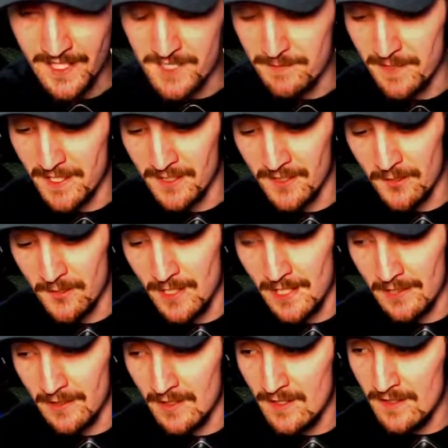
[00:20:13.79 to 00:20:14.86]
It's been a little
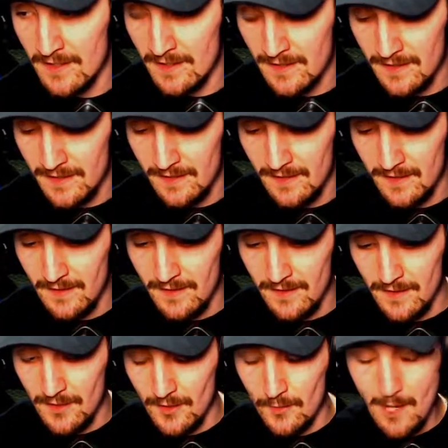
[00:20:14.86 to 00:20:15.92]
while.
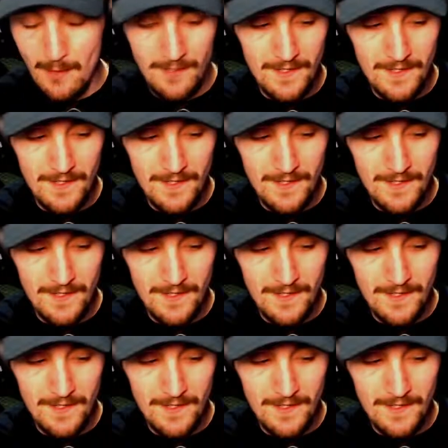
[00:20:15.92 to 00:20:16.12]
While